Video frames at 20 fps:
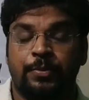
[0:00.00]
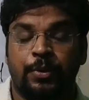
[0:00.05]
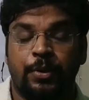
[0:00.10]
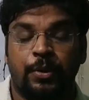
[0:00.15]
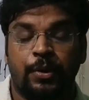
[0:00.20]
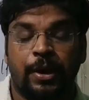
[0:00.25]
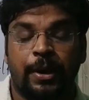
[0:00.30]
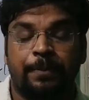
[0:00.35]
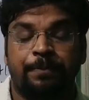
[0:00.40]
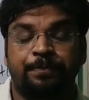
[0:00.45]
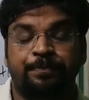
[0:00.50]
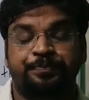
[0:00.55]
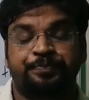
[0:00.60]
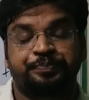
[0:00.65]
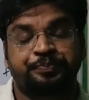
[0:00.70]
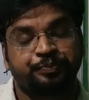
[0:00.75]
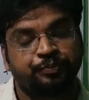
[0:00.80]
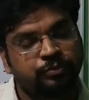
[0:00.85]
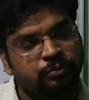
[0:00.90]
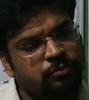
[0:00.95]
Okay,
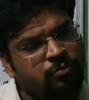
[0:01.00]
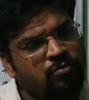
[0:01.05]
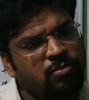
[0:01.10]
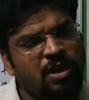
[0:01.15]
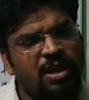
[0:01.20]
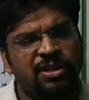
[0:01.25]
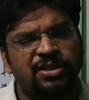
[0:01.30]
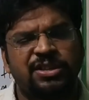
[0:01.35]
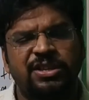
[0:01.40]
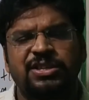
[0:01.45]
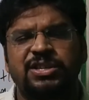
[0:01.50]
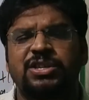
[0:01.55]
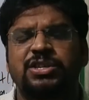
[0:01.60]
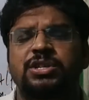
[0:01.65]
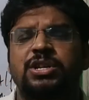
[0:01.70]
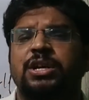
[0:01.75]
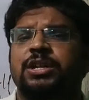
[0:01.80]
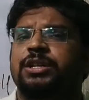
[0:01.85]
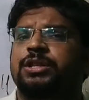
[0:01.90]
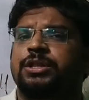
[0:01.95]
this is
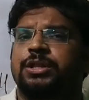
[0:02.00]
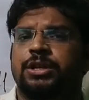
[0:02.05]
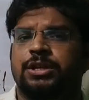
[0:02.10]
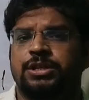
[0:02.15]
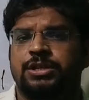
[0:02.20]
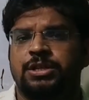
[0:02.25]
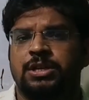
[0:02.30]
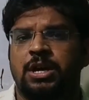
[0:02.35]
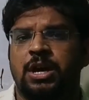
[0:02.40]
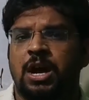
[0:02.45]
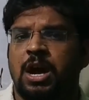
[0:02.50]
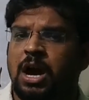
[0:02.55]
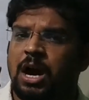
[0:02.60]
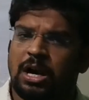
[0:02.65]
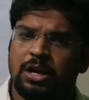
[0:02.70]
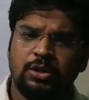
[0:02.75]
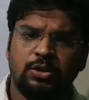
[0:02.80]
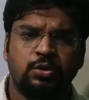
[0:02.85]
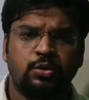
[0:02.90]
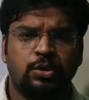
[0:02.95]
done in this.
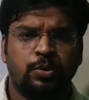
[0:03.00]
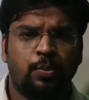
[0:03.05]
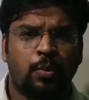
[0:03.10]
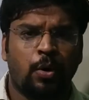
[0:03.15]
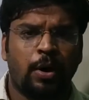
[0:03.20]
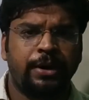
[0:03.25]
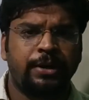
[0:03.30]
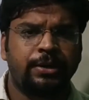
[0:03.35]
Understood the point?